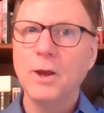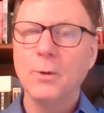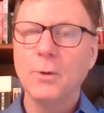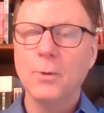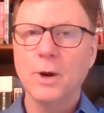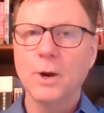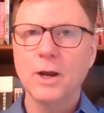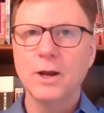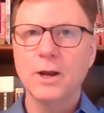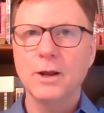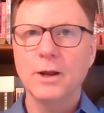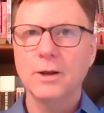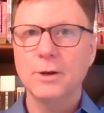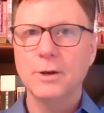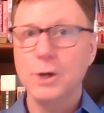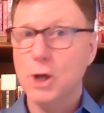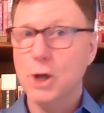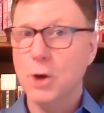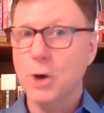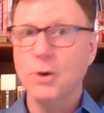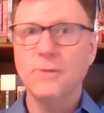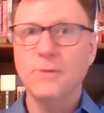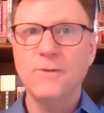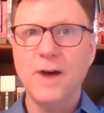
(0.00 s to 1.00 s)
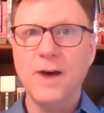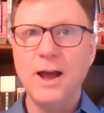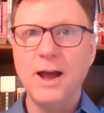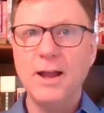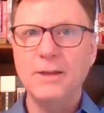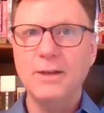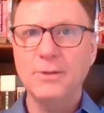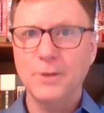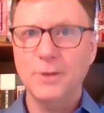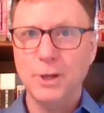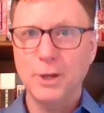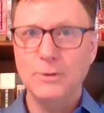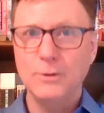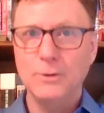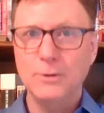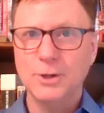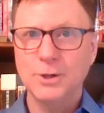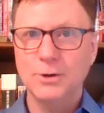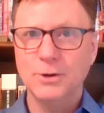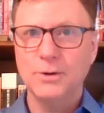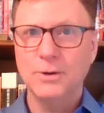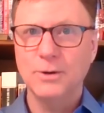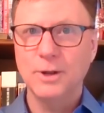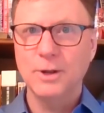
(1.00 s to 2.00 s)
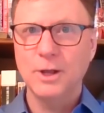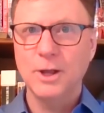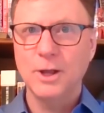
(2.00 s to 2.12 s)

we're going to notify the user,